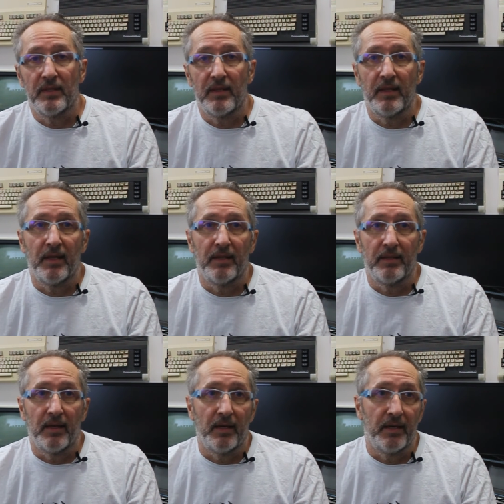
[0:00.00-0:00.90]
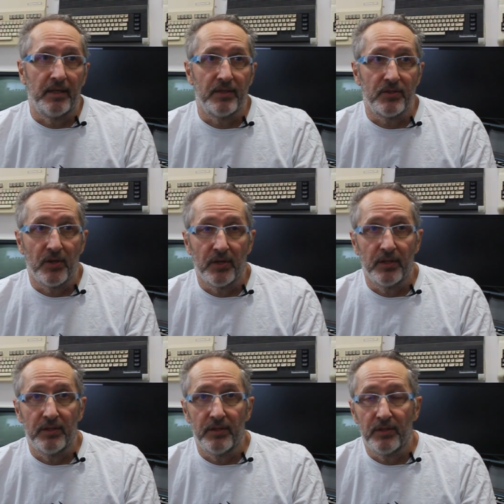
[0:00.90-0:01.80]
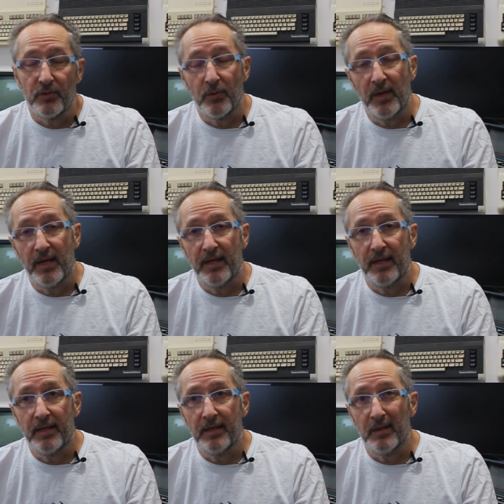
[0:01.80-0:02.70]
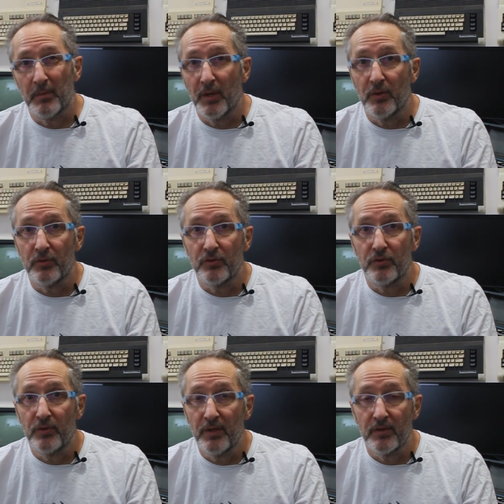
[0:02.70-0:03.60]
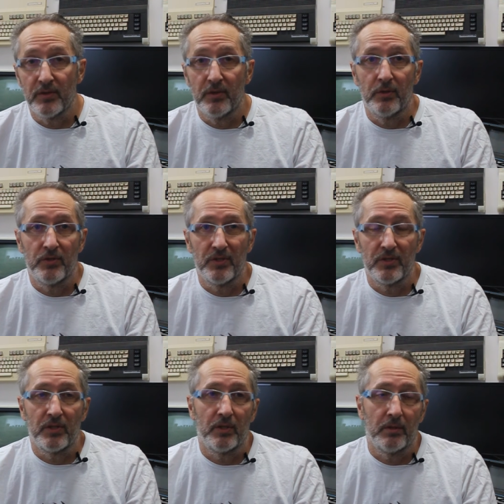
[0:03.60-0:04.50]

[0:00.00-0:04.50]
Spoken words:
that I started creating about 2 years ago, just